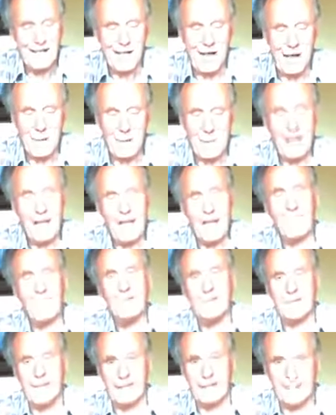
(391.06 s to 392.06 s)
We'll live
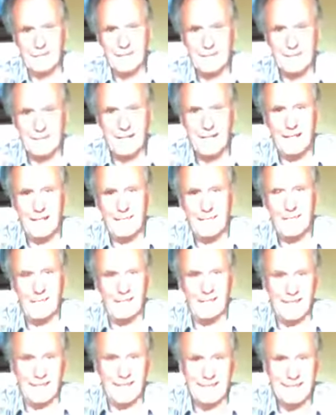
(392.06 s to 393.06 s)
with that. We'll live with
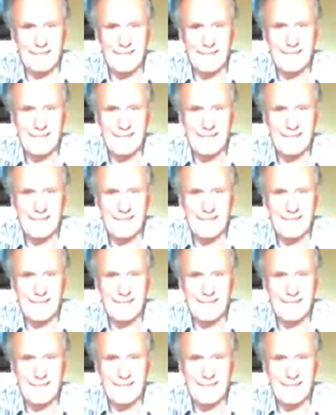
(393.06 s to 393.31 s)
that.